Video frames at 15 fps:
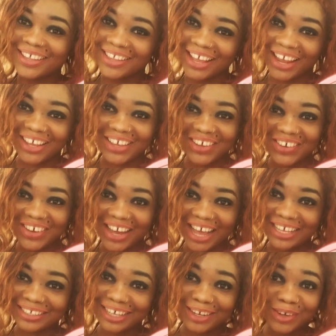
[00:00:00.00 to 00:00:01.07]
Thank you
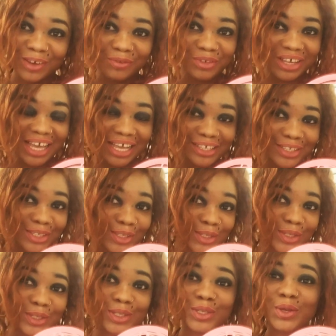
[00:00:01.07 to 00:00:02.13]
guys. I love you guys
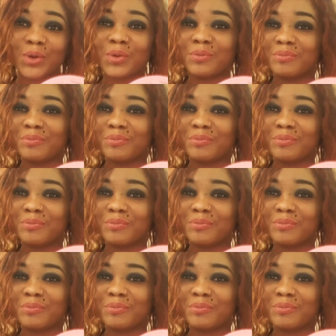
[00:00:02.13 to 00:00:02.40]
so